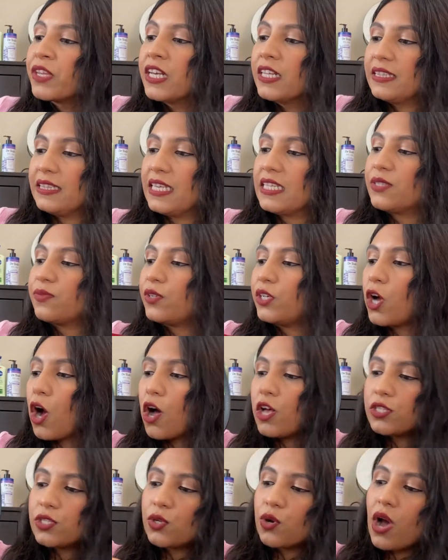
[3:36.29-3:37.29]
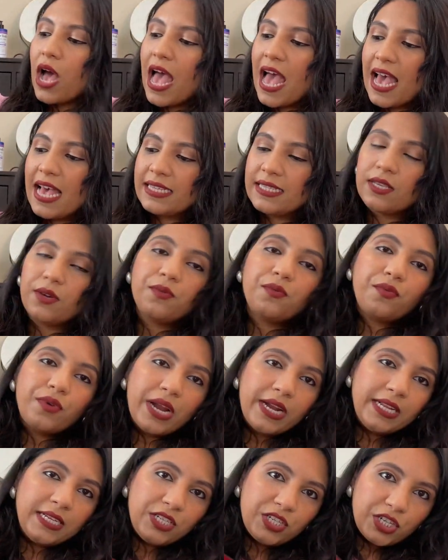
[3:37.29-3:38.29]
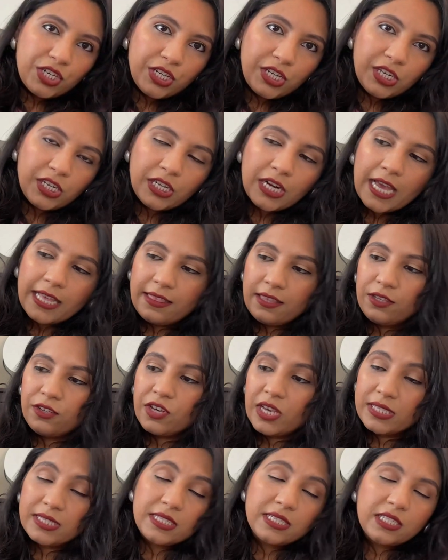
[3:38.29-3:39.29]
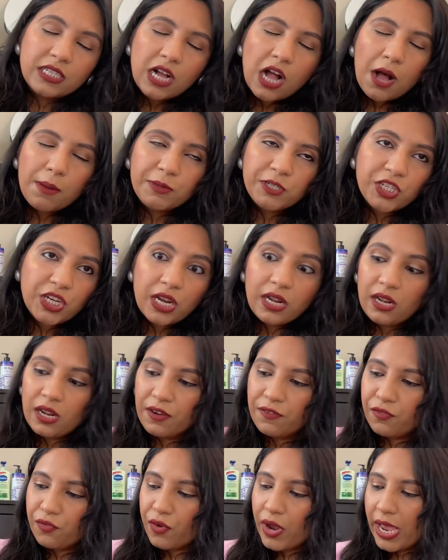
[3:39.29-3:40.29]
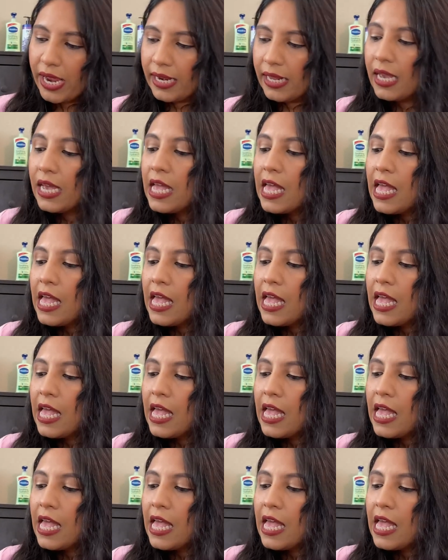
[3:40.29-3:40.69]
This one also has red interior. I think you guys can tell how much I love red,